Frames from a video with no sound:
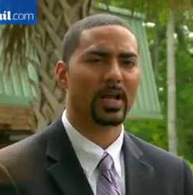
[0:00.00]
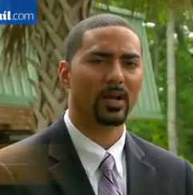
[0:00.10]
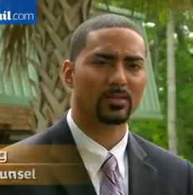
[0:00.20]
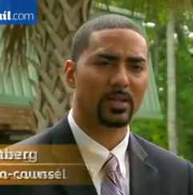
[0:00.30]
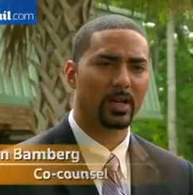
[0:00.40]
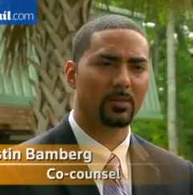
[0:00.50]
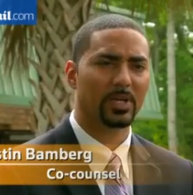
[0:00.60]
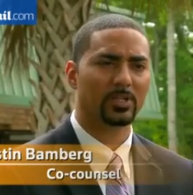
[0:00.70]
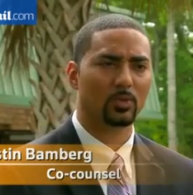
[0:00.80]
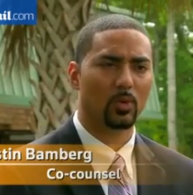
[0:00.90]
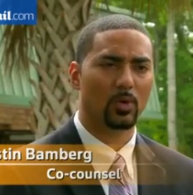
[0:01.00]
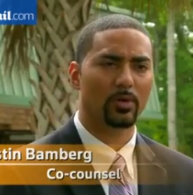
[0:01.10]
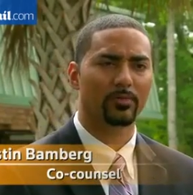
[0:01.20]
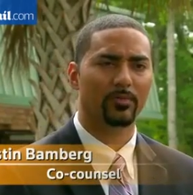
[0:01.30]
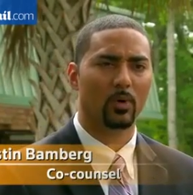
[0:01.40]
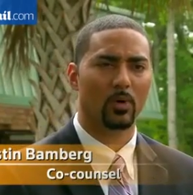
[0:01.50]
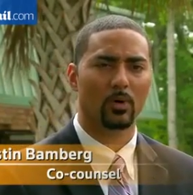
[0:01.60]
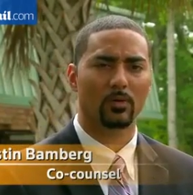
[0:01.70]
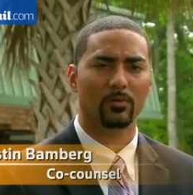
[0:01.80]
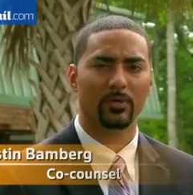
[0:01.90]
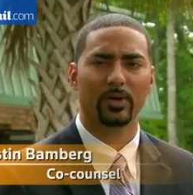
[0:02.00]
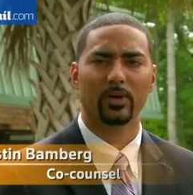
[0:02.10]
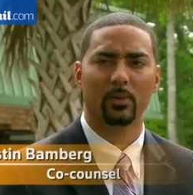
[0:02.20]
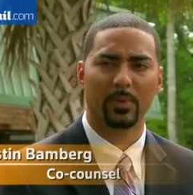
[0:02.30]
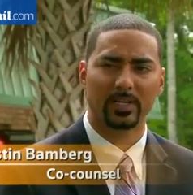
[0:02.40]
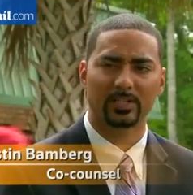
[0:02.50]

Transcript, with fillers: an outstanding bench warrant for failure to pay